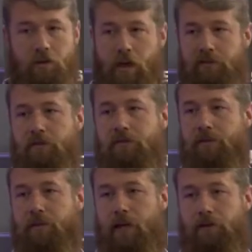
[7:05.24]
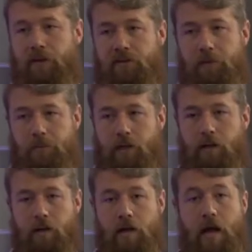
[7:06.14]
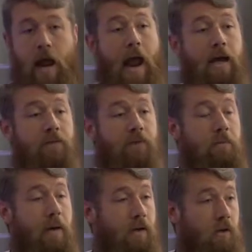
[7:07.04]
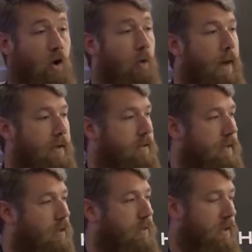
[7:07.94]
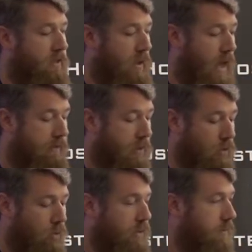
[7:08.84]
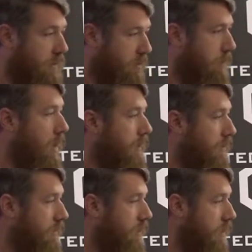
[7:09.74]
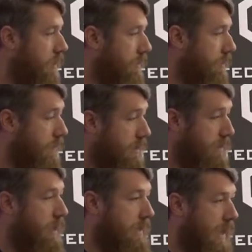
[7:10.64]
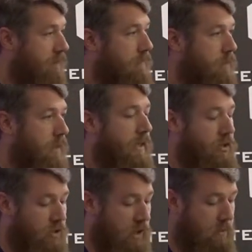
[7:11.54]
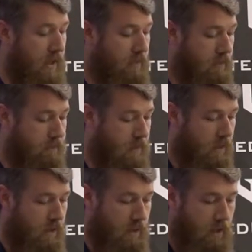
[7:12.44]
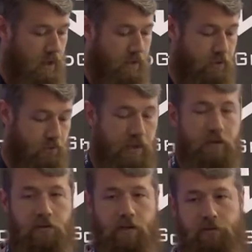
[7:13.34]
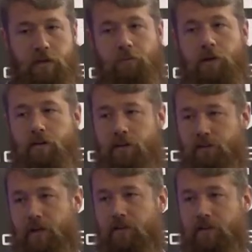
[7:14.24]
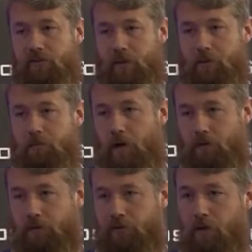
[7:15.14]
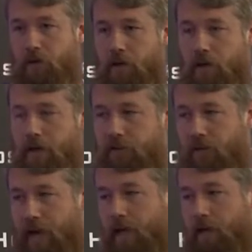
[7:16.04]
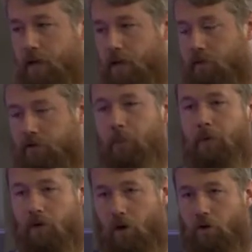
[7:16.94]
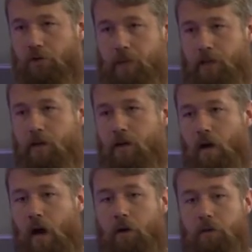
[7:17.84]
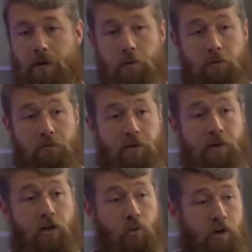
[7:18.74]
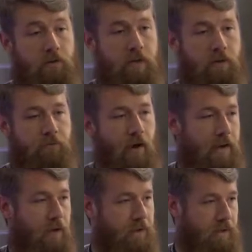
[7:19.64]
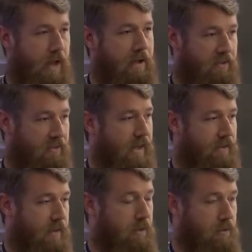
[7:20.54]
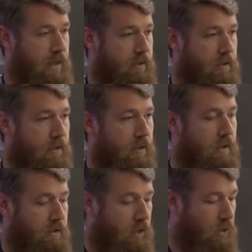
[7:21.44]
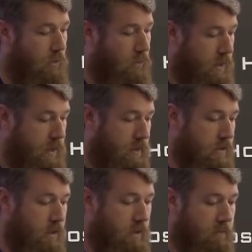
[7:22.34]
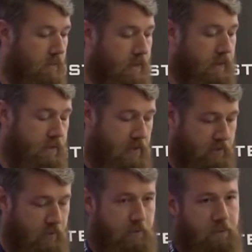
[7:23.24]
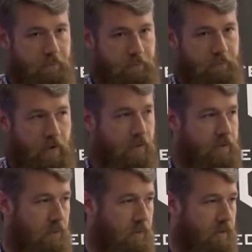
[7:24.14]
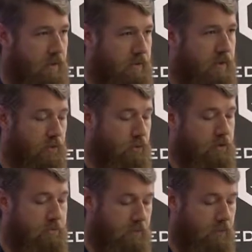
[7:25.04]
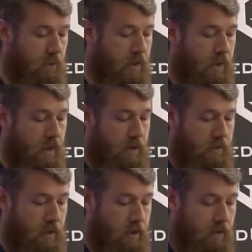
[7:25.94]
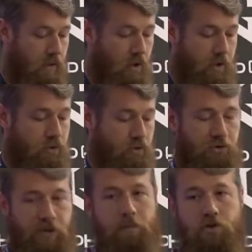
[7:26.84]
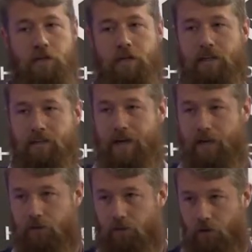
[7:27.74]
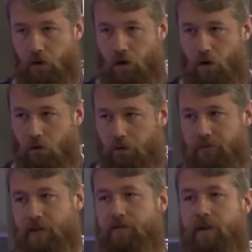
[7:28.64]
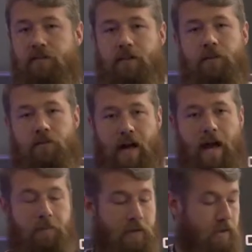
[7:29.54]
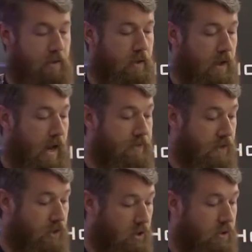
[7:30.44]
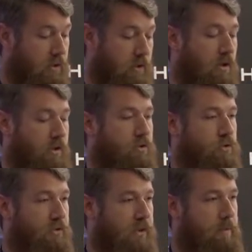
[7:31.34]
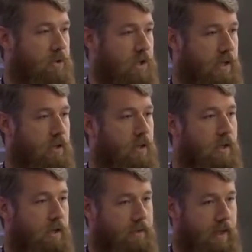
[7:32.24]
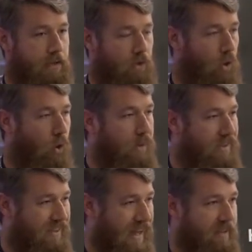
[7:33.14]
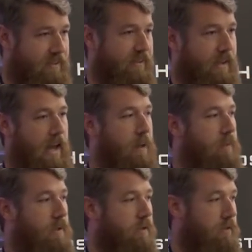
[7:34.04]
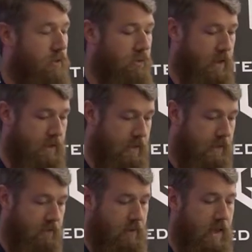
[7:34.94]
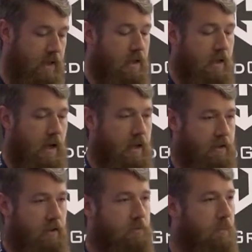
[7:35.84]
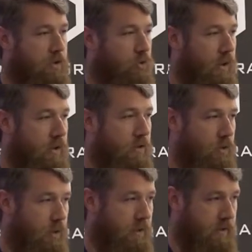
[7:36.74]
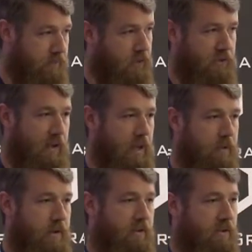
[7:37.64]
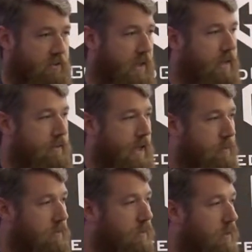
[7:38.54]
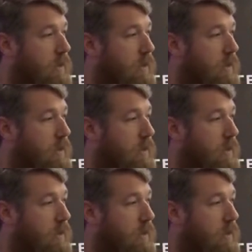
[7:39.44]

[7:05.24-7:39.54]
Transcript: the last event that Telnyx sent me, and if I made a call back to Telnyx, I record the response uh, that their A P I gave me when I issued a command. Uh, the reason I've separated these things into separate models is that uh, if someone calls me, I want to be able to very quickly find out the last state they were in. So uh, you can think of this if you ever dealt with event sourcing before. The call control state machine contains all of the events that have ever happened. And the current call control state machine contains only the last thing that happened. So the idea is that it's, it's much quicker to query the first table than it is the second table.